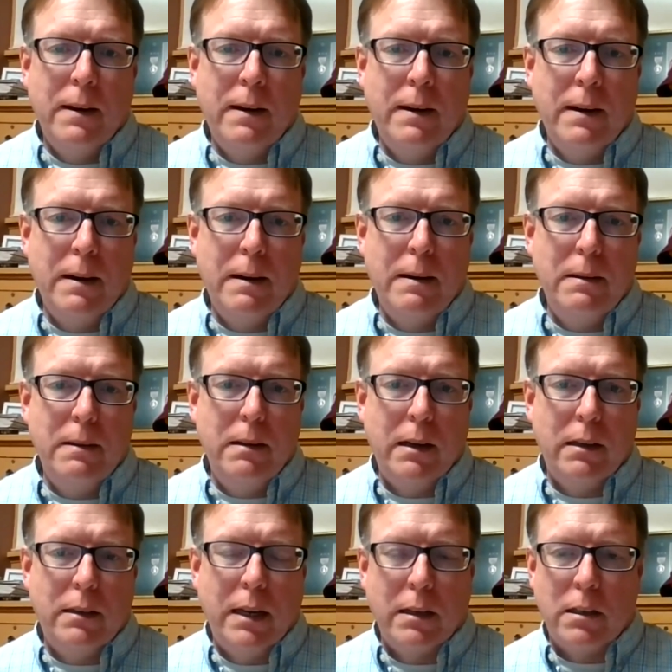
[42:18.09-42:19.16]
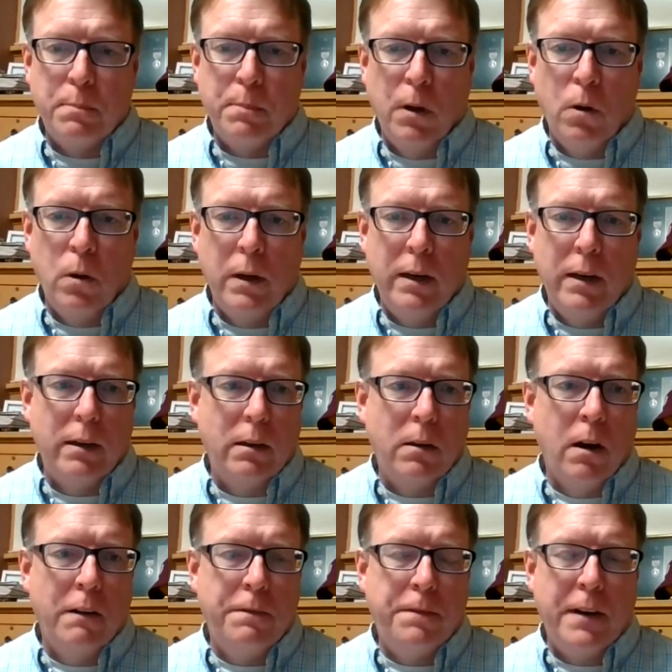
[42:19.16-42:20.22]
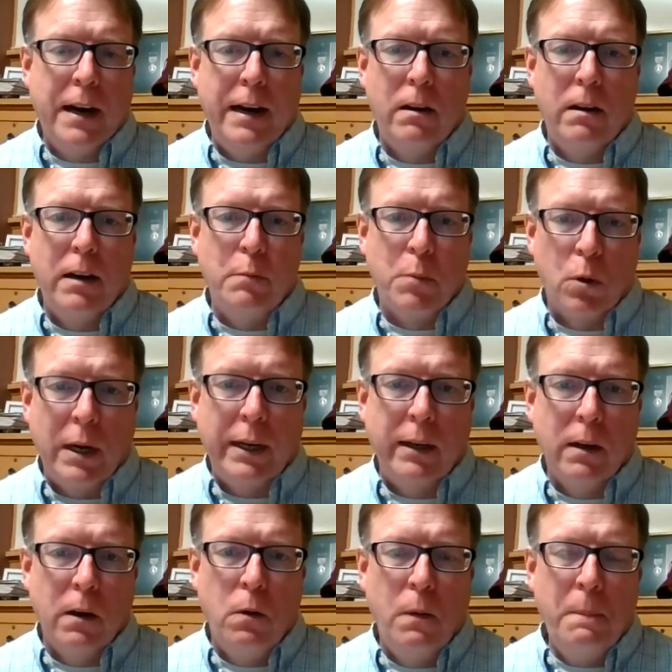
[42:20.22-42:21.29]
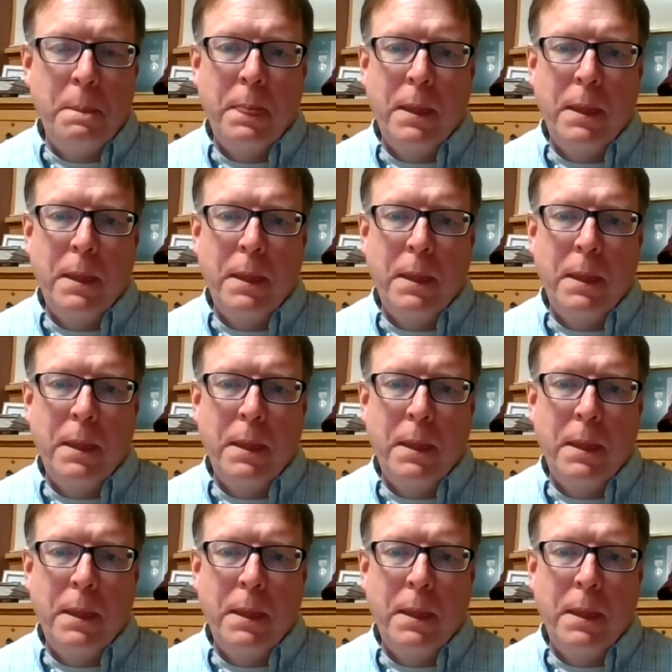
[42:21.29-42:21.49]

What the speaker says: that exploded and caught fire in Marengo.